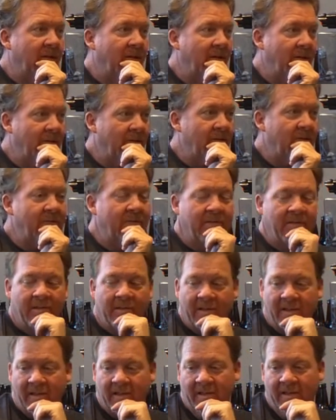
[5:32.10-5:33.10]
you know,
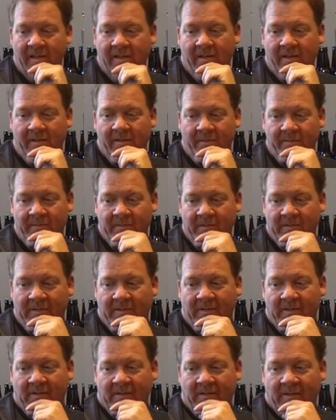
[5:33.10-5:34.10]
and
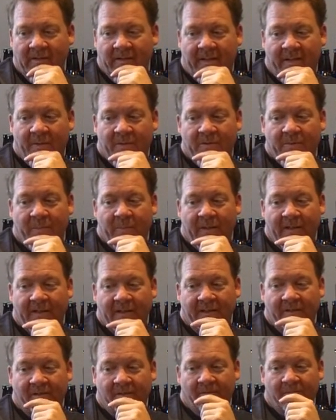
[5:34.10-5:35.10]
that was a
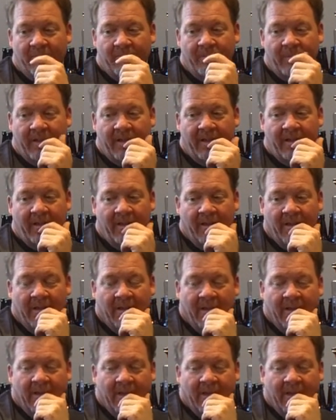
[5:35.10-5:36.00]
big deal. But